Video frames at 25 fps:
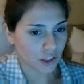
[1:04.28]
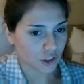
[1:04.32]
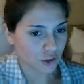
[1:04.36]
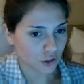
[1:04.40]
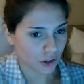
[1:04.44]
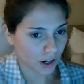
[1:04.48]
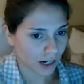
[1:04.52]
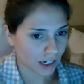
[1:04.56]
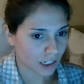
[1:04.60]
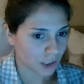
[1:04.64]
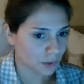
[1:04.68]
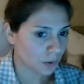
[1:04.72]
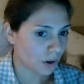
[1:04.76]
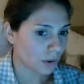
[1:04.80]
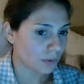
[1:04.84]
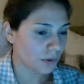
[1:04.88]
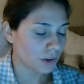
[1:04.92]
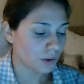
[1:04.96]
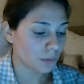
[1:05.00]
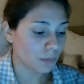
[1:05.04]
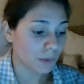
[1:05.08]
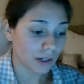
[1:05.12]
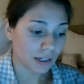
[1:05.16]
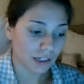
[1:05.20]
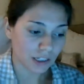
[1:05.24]
that trade is probably
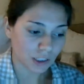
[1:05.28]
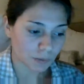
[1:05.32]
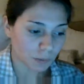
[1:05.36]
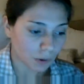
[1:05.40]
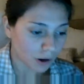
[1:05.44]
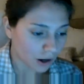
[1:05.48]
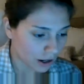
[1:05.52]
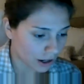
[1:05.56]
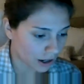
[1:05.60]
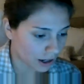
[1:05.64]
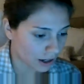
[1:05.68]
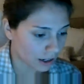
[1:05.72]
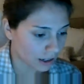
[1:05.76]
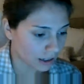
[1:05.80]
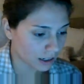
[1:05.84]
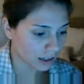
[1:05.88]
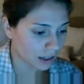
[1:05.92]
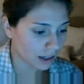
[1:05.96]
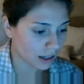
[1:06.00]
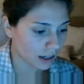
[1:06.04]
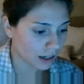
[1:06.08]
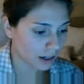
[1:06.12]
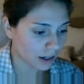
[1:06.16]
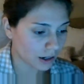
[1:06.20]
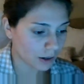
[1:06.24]
the biggest part
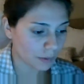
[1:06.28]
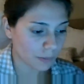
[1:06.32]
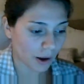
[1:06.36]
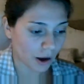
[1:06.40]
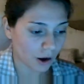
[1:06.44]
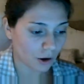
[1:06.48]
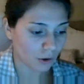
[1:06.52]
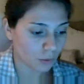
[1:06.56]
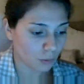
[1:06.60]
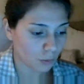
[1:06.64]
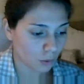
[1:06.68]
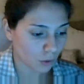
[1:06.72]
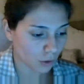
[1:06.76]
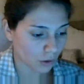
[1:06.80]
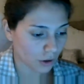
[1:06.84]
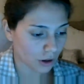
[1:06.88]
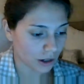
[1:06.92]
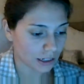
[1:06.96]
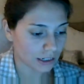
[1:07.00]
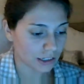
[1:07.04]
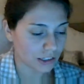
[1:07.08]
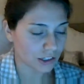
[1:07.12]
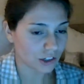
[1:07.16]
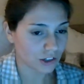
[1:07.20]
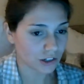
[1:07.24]
about
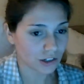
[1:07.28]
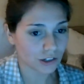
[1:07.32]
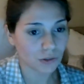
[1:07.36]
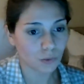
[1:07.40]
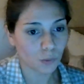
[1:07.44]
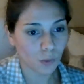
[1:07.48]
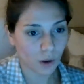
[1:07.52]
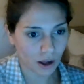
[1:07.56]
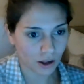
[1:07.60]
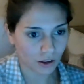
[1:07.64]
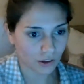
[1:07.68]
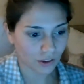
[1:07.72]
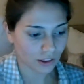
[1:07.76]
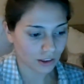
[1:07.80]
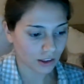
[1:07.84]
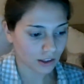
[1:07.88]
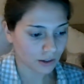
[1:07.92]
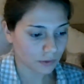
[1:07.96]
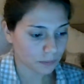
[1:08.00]
war, such as wealth.